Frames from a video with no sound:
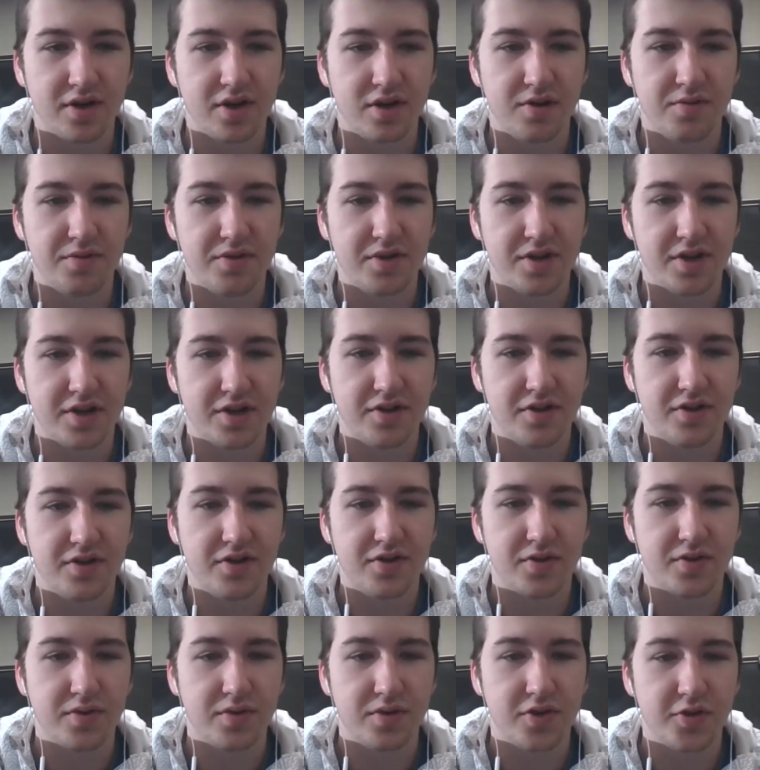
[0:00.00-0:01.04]
Elman had
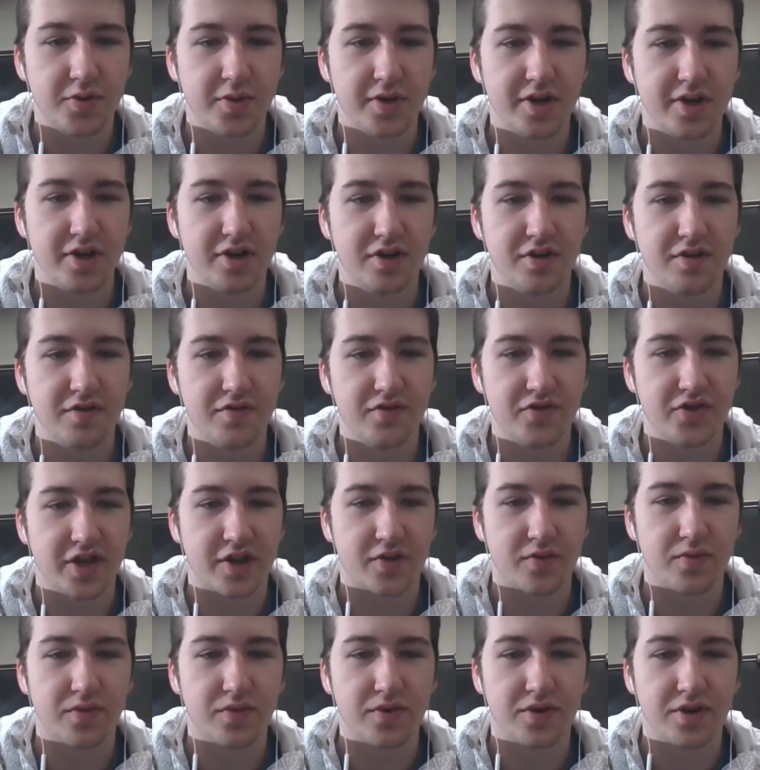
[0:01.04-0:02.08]
12.
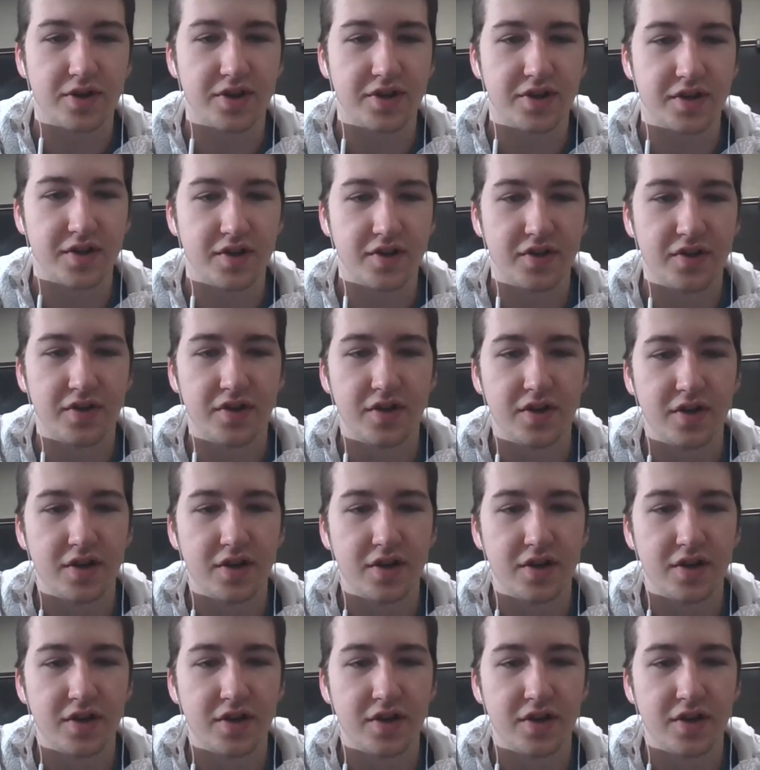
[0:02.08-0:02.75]
Zach Ward had 10.